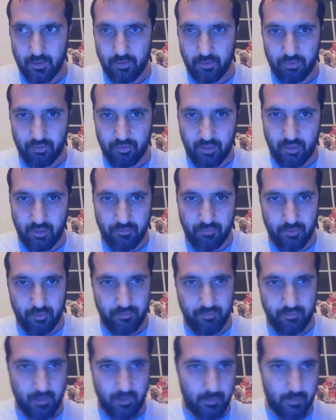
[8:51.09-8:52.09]
yourself or
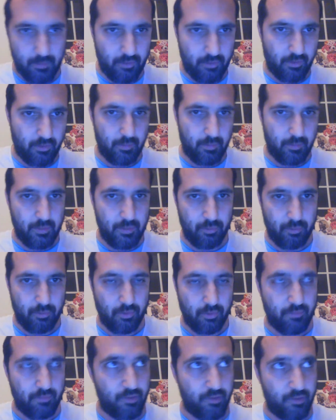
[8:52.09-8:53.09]
your family or other people
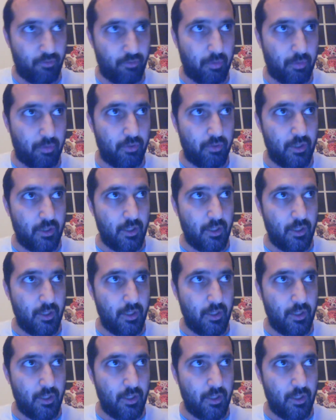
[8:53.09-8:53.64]
who are vulnerable.